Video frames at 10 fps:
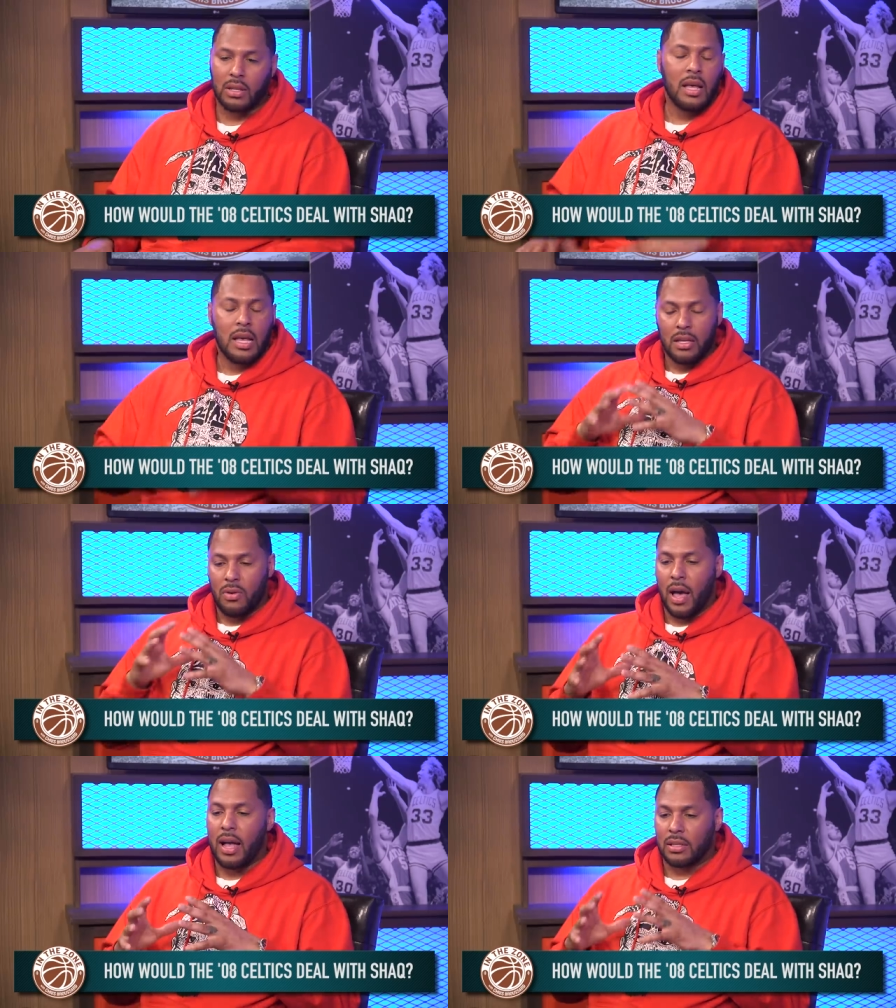You,
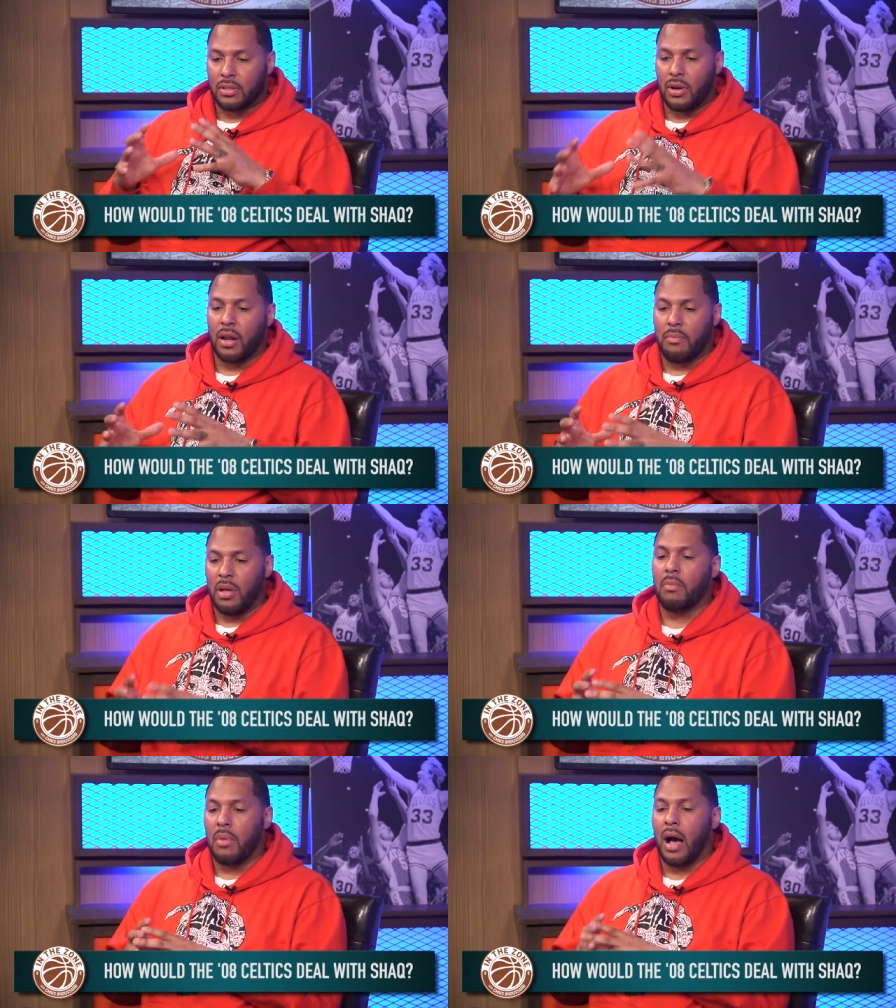you had to try to
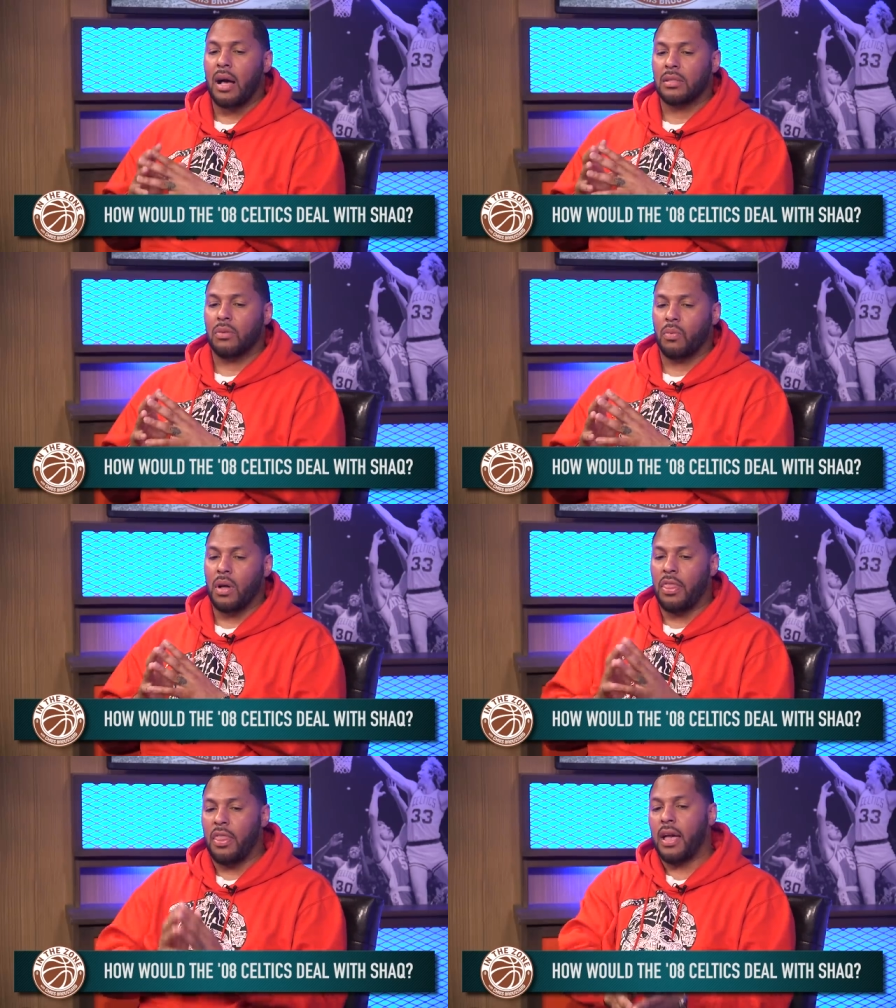minimize
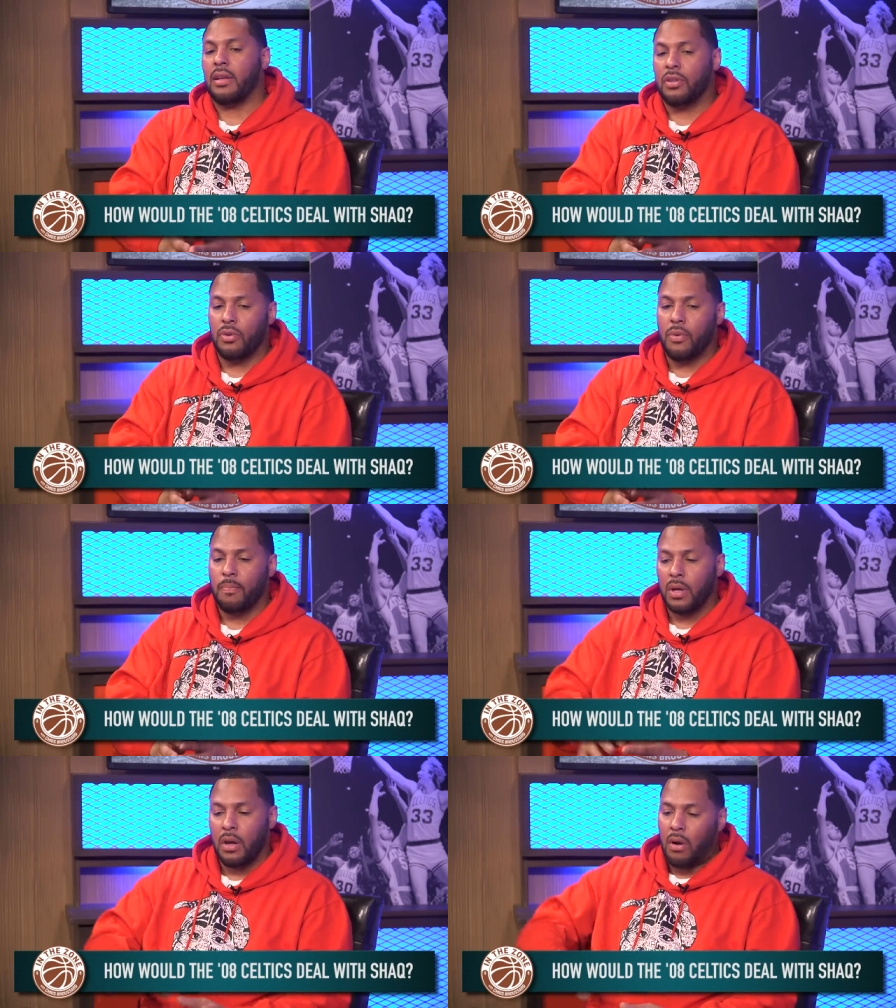what they do
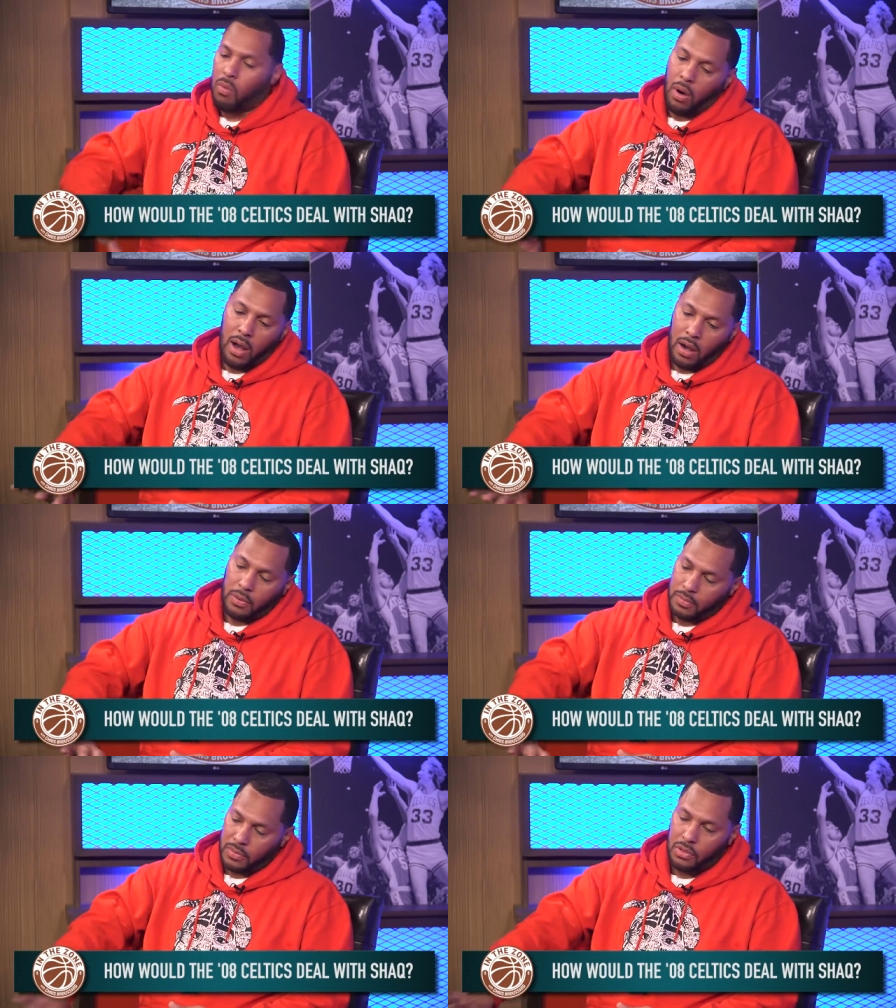
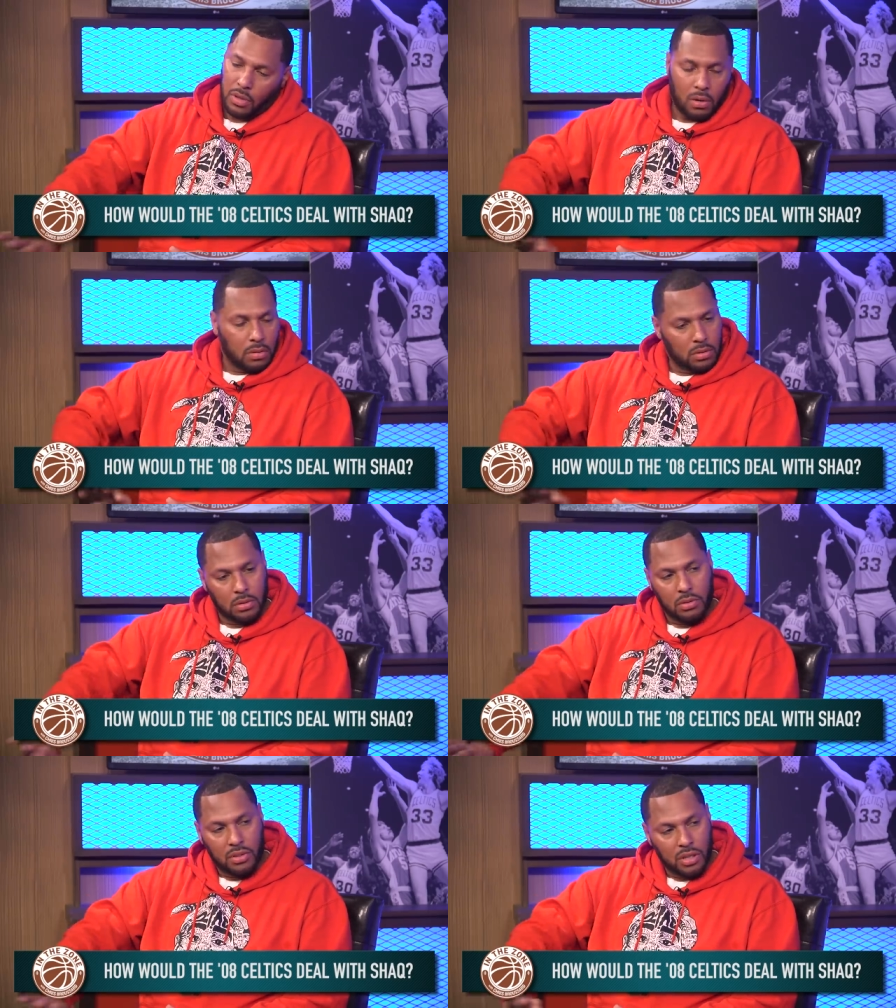while you know
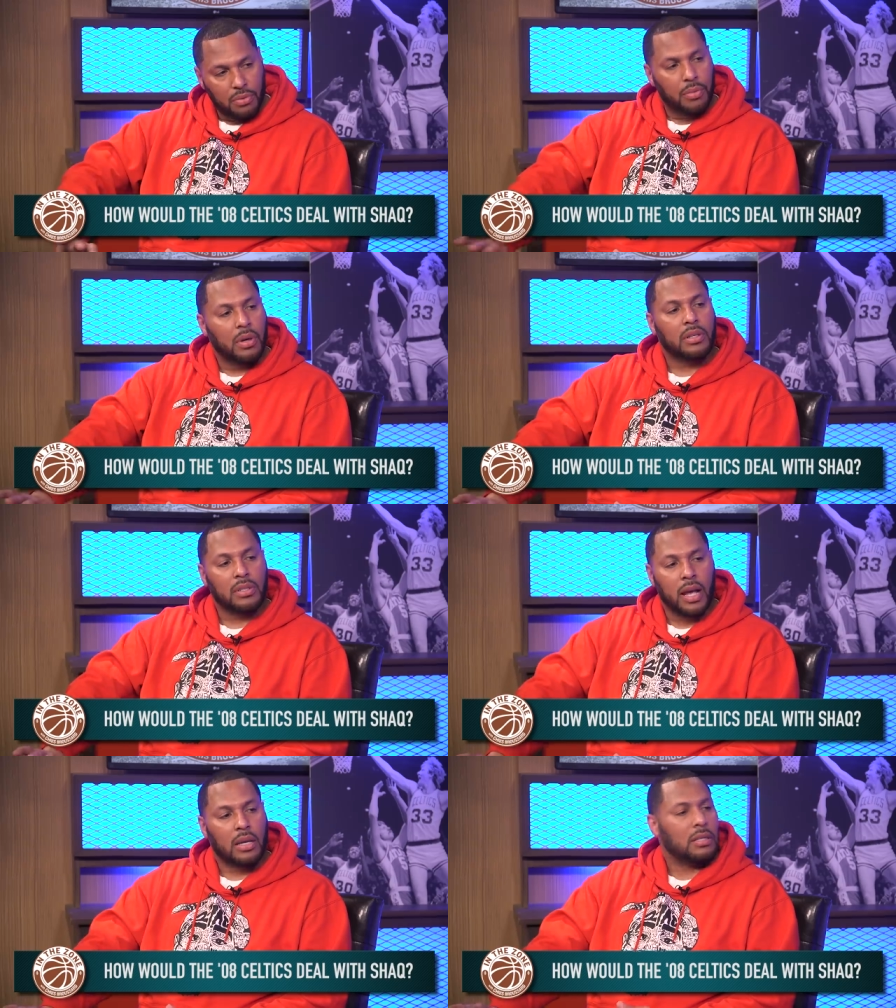you deal with what
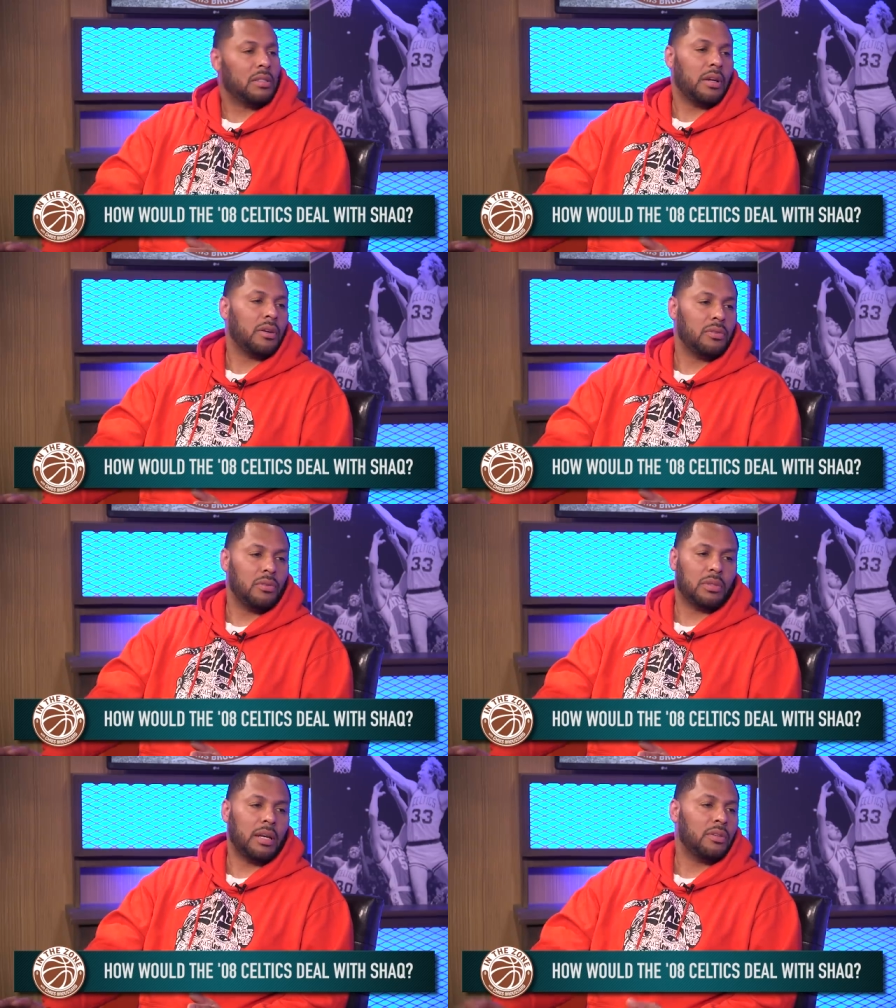Shaq because they're going to
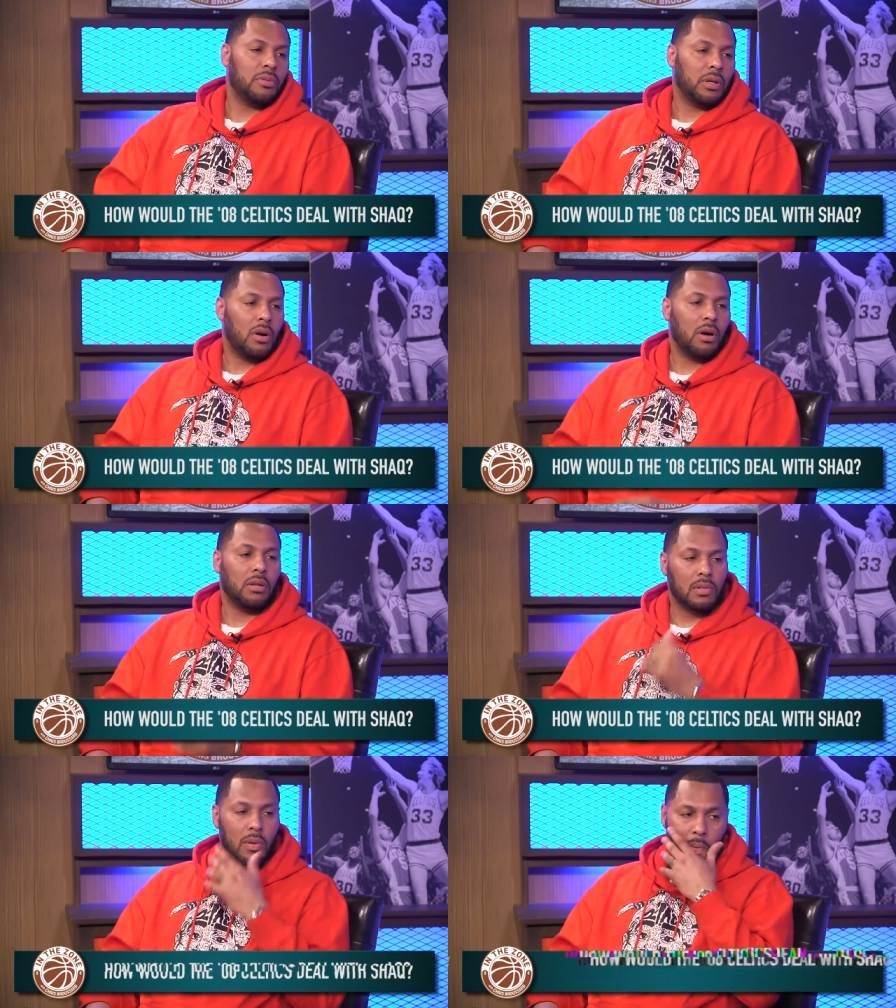do what they do regardless.